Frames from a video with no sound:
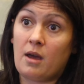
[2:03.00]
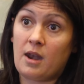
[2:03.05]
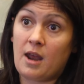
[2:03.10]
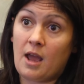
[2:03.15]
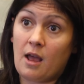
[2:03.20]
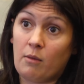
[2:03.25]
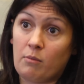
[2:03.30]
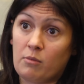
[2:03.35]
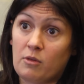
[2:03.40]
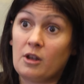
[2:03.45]
and
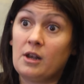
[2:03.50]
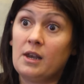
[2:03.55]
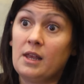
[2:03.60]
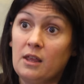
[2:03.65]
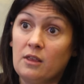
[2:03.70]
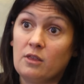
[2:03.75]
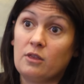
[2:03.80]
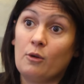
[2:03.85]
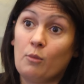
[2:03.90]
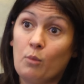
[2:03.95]
help to
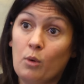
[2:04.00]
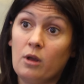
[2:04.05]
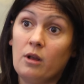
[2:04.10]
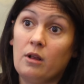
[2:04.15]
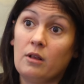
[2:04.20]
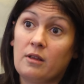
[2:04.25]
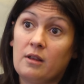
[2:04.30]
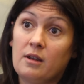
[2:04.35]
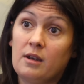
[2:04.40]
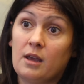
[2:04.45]
lead the
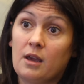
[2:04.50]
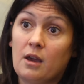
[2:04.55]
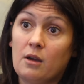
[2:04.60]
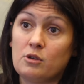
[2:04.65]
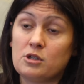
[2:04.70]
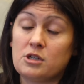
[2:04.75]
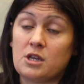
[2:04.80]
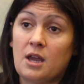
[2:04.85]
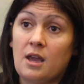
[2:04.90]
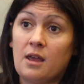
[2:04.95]
world in
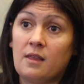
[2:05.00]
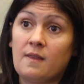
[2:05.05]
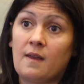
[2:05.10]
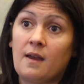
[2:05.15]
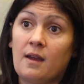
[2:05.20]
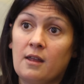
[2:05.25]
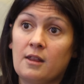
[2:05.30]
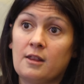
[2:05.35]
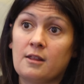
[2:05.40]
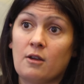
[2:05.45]
negotiating
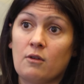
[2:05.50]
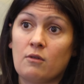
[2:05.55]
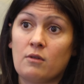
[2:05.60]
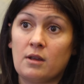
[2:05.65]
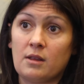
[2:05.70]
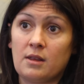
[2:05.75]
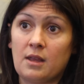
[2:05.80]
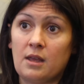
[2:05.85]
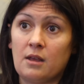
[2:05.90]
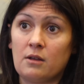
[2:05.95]
that
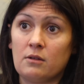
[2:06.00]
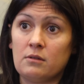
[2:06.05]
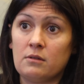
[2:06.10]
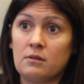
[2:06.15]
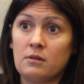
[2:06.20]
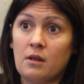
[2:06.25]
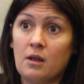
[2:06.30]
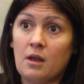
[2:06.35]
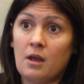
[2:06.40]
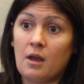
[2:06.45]
historic
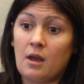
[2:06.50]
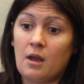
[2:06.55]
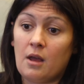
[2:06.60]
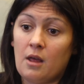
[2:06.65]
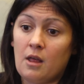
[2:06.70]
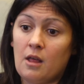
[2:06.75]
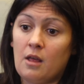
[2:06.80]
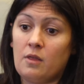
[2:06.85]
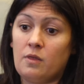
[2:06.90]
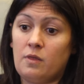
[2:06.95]
deal.
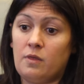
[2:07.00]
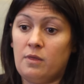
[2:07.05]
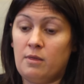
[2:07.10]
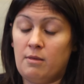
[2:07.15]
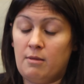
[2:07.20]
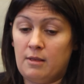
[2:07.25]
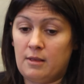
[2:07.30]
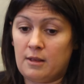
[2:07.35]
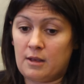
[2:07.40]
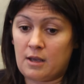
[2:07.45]

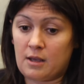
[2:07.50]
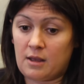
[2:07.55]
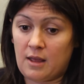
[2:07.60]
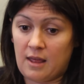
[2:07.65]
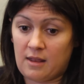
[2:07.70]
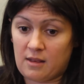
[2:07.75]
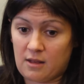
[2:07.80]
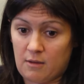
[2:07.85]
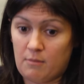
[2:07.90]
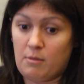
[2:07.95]

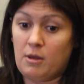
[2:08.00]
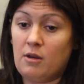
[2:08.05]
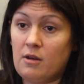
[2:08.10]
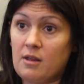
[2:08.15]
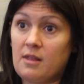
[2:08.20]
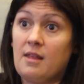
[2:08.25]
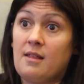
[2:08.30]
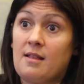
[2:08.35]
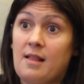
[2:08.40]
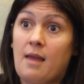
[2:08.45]
It's
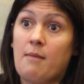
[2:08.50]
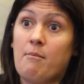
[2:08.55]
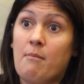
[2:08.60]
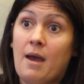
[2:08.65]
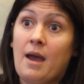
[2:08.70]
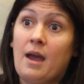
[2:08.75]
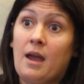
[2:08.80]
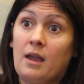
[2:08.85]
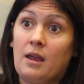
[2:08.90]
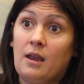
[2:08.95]
communities like
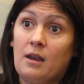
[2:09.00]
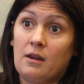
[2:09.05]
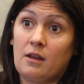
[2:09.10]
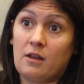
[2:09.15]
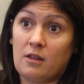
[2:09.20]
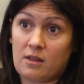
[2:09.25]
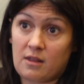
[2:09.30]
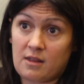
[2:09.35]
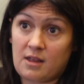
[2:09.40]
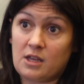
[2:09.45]
mine,
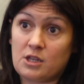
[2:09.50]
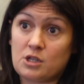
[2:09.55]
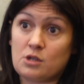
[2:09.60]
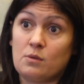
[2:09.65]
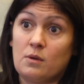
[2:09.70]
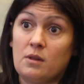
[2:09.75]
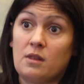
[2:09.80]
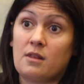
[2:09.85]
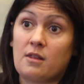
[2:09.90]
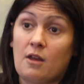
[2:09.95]

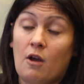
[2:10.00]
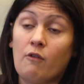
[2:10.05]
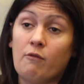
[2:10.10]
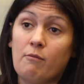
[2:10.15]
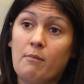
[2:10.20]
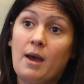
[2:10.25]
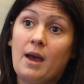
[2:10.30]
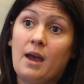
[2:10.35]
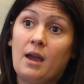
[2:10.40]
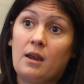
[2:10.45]
constituents of
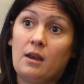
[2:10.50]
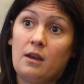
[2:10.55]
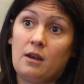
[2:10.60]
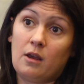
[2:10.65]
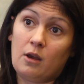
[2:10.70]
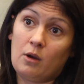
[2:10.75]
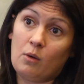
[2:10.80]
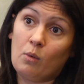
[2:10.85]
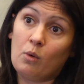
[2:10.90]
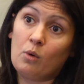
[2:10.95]
mine,
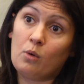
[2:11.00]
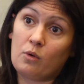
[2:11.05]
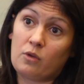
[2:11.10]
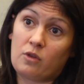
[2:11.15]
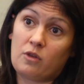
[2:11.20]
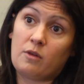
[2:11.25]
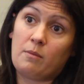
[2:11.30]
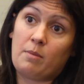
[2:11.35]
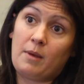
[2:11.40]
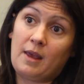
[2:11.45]
who ought
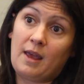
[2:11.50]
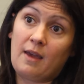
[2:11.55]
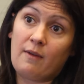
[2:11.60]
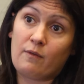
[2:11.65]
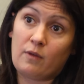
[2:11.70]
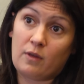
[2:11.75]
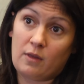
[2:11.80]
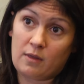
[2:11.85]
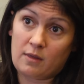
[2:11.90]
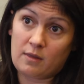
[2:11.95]
to be
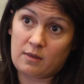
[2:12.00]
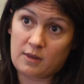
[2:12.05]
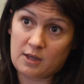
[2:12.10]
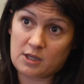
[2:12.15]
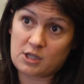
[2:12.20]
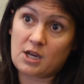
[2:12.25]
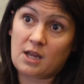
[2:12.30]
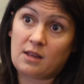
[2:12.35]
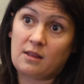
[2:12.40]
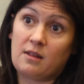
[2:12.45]
given the
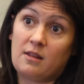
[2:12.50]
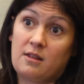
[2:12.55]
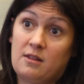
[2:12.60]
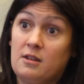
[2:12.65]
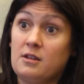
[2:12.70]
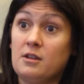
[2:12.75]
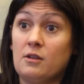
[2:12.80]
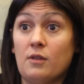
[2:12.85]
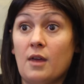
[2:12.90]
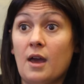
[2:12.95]
chance
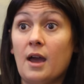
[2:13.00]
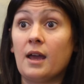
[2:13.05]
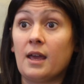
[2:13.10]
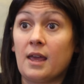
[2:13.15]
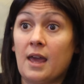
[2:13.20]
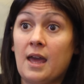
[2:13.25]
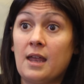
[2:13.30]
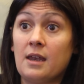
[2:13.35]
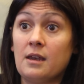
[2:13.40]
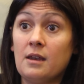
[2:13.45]
to do that
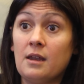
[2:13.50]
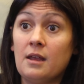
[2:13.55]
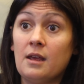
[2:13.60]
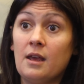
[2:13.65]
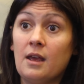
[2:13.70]
again.